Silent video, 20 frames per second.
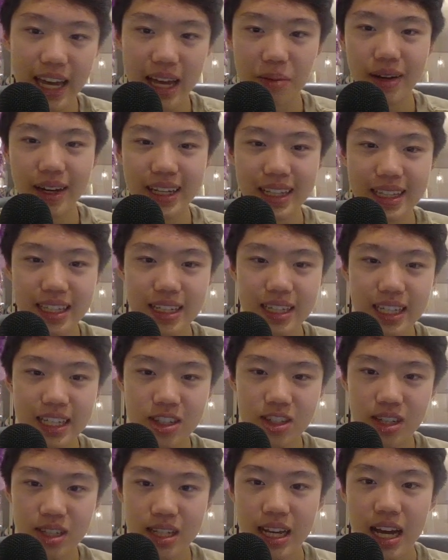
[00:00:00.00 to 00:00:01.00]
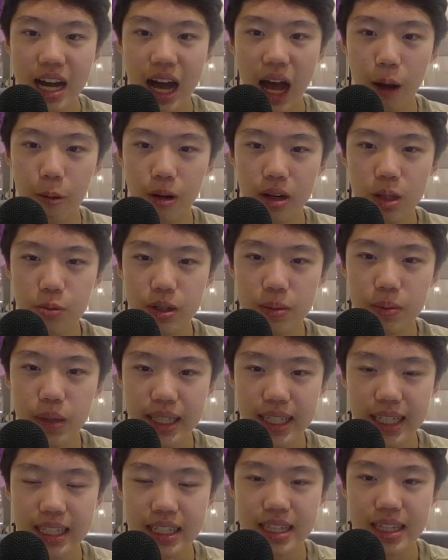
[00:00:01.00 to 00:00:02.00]
and my idea is just I want to bring my
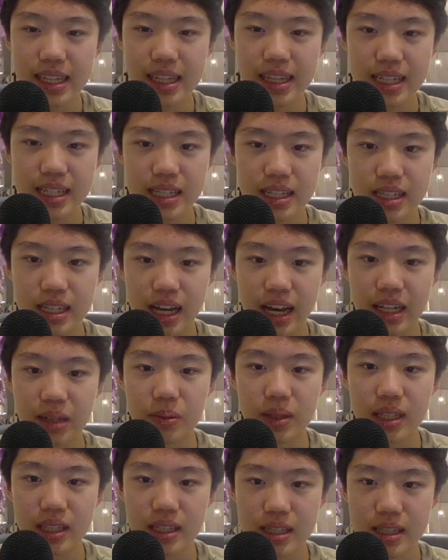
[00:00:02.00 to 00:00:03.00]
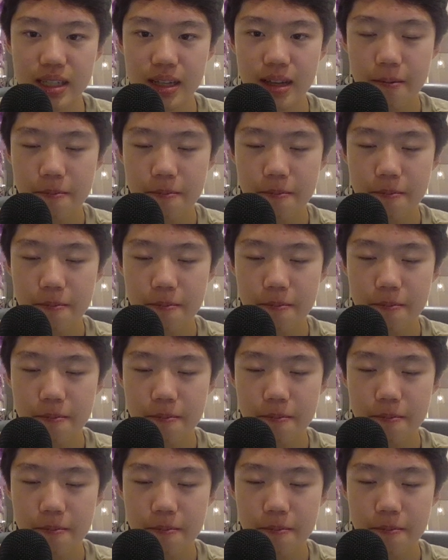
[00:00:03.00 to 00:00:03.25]
king to this side, because